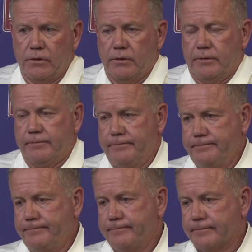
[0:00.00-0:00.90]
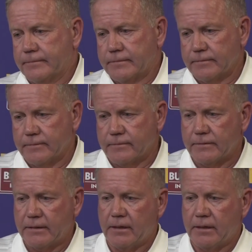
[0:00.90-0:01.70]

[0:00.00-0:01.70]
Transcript: [no speech]